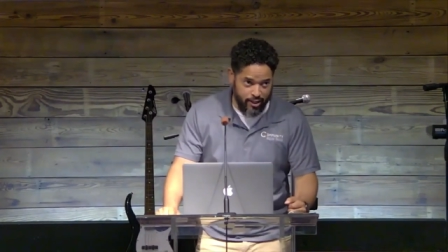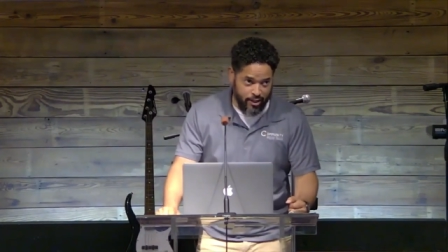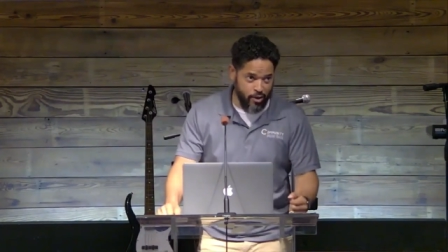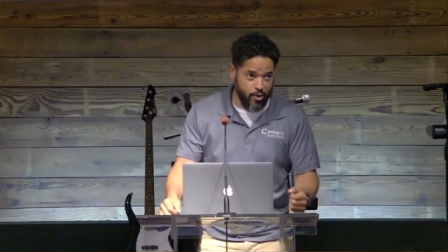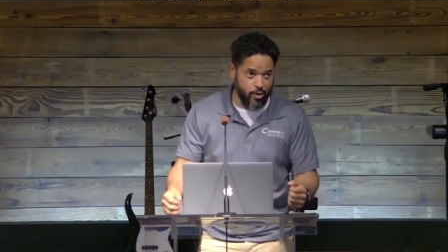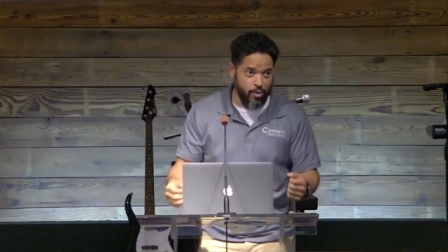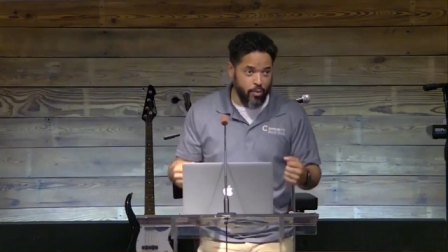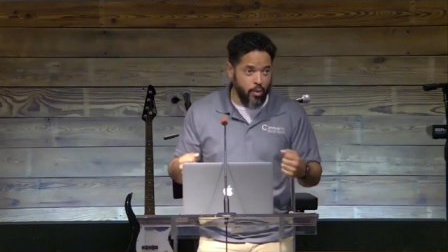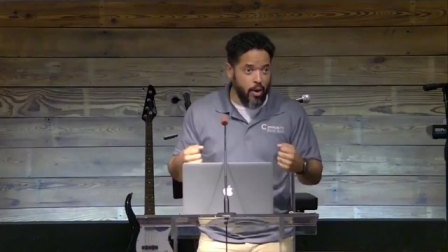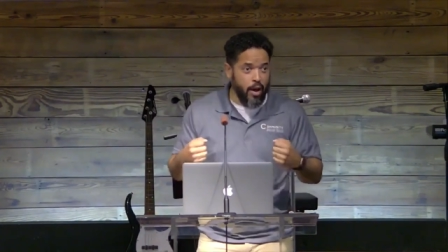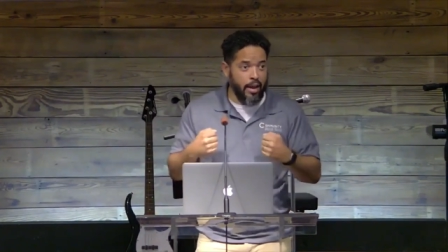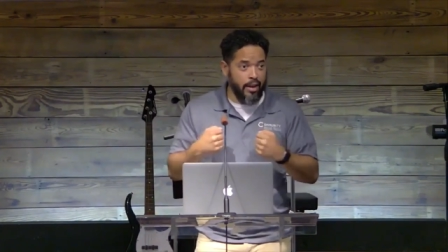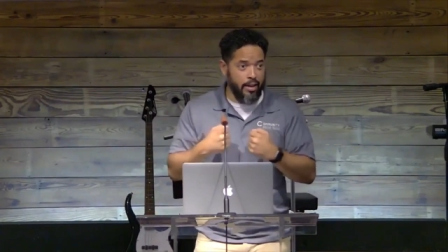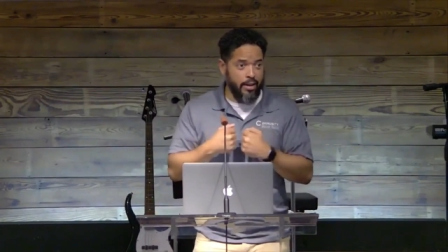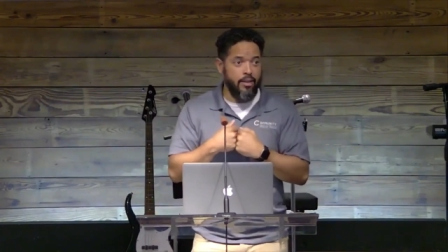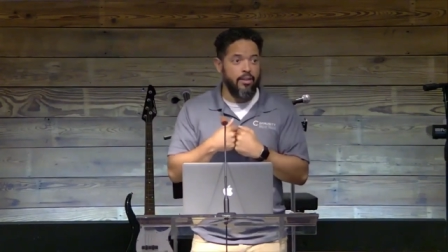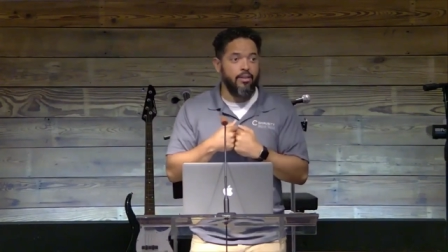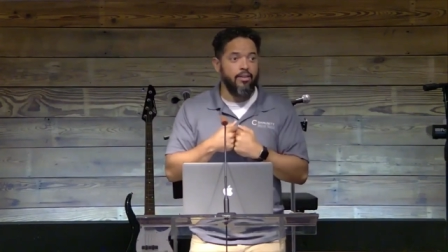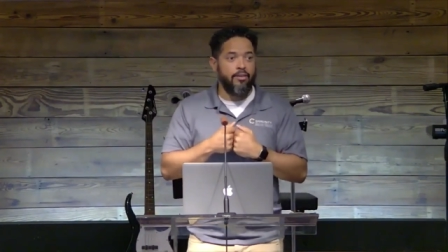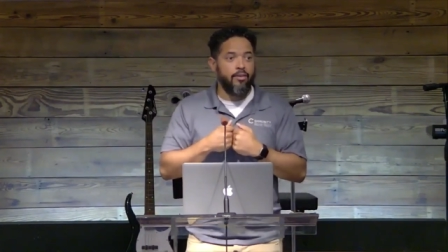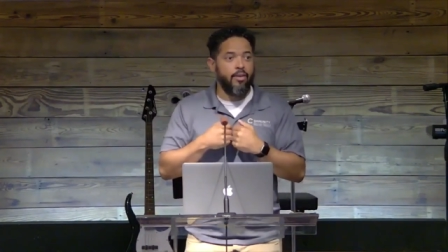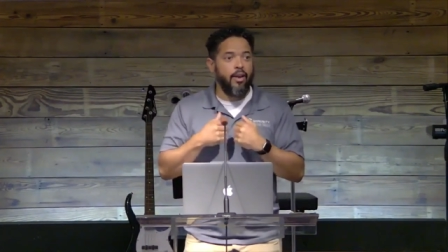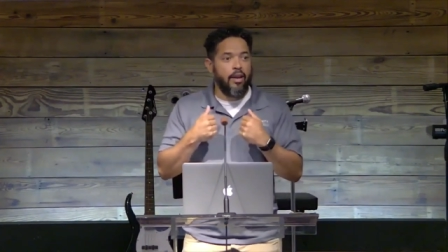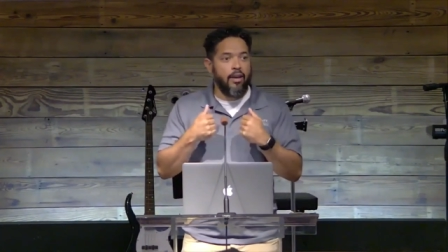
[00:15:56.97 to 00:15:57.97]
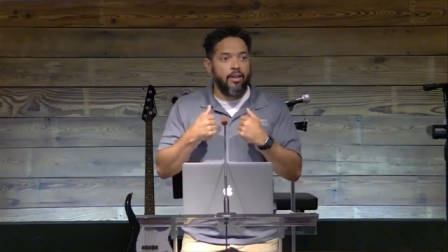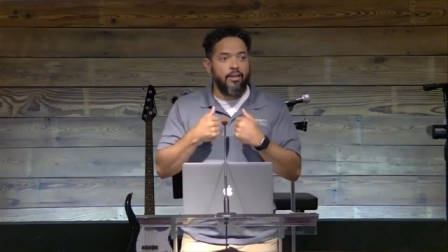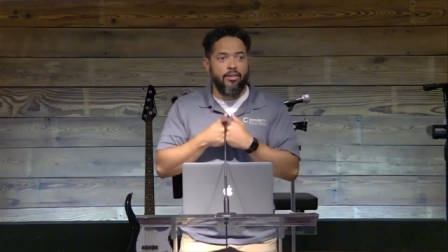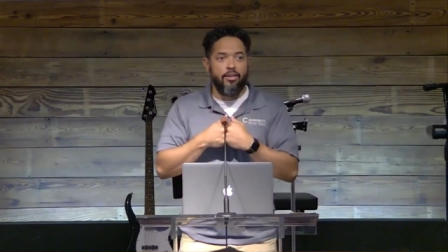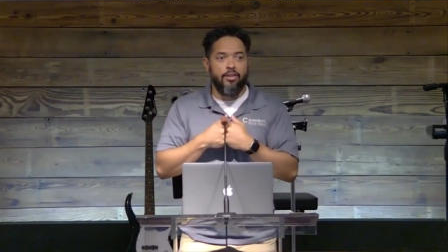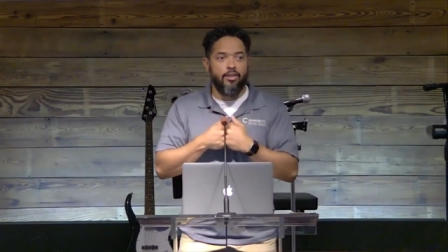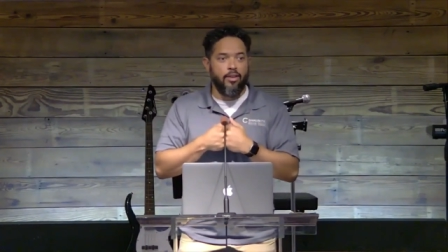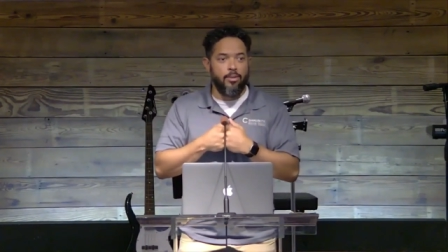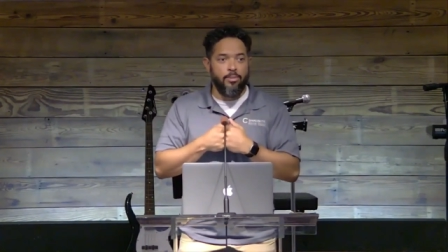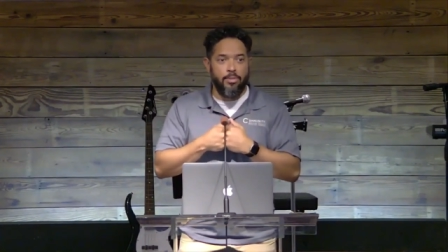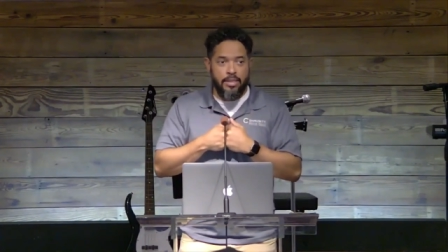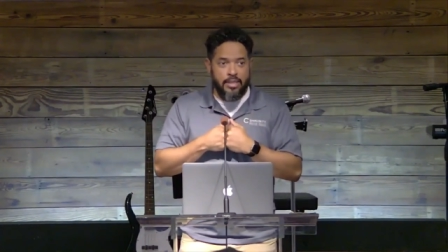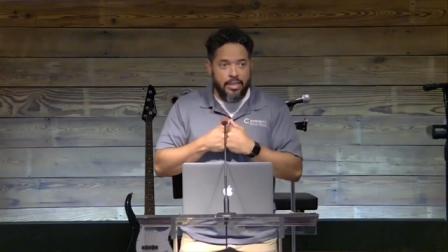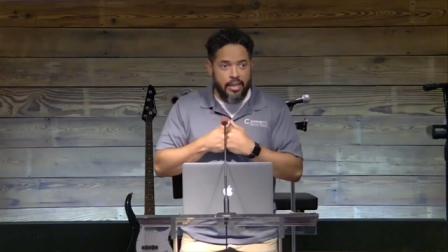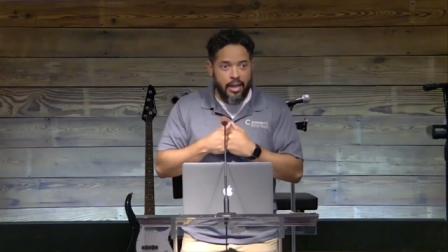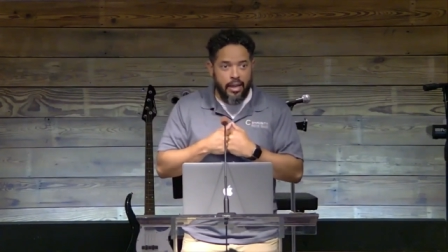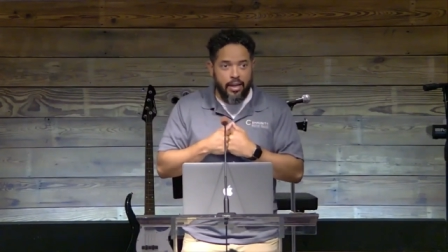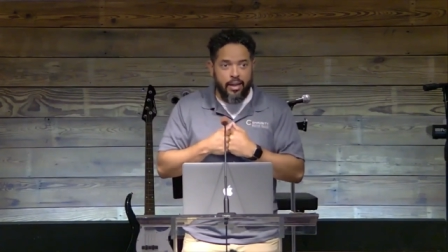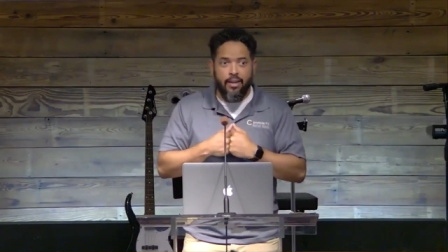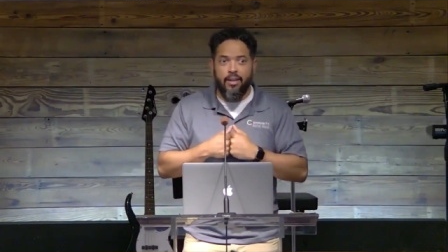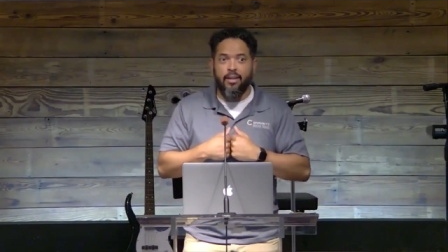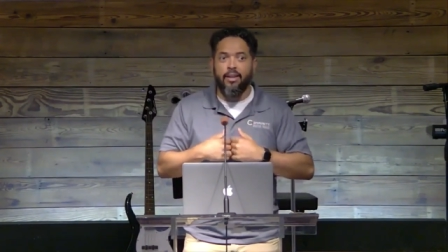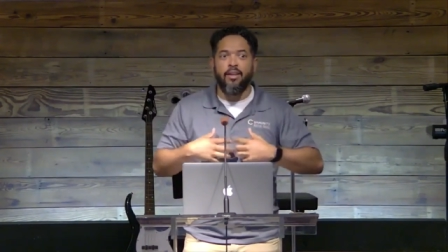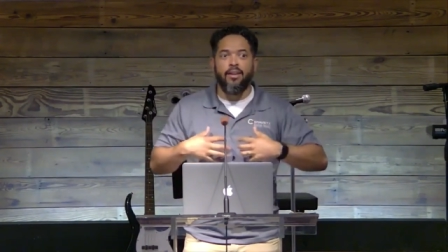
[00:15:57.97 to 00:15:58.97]
you're right, right? You're upset,
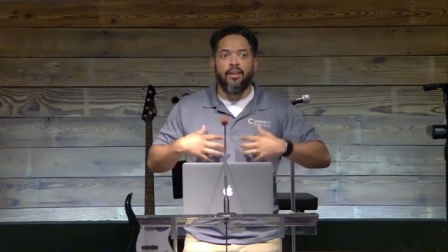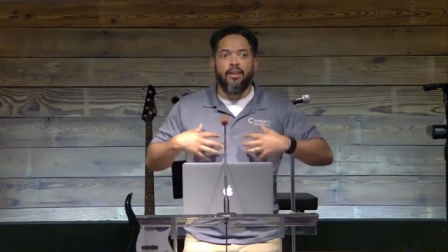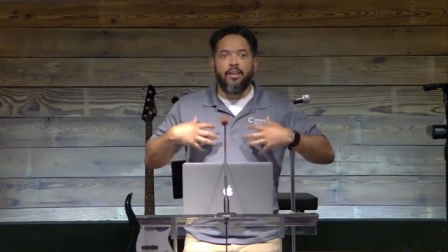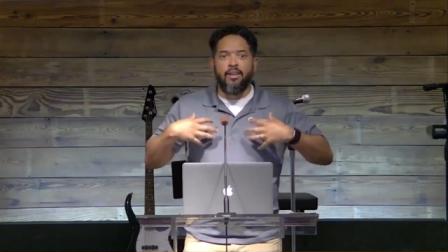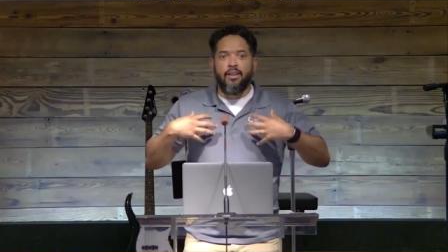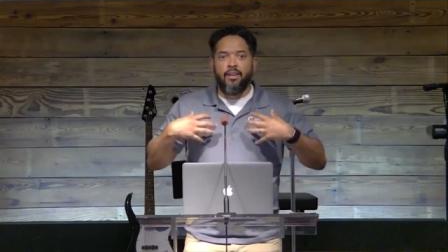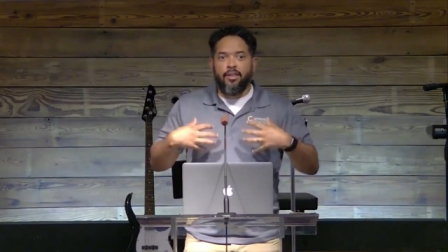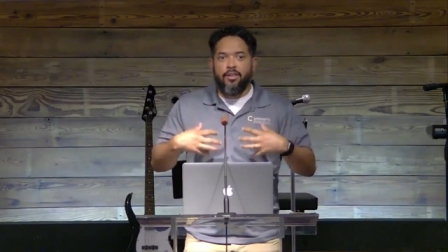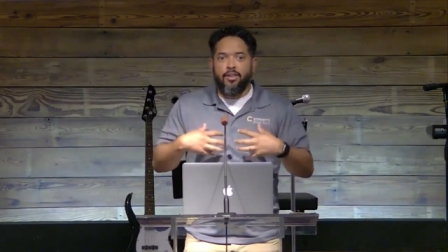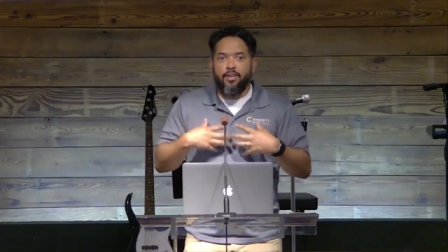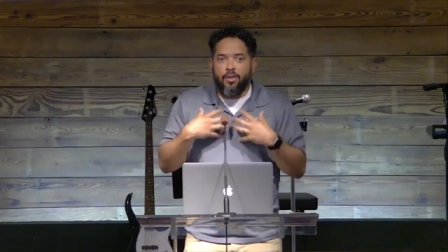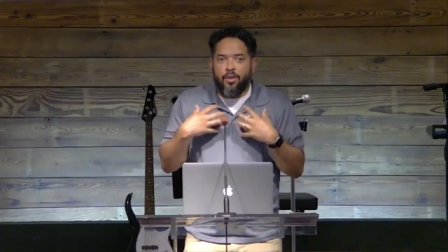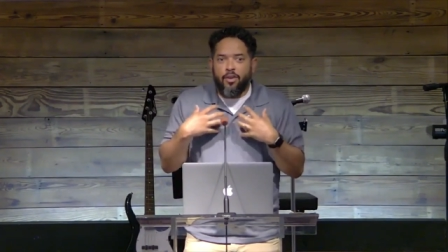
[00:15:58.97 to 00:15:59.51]
your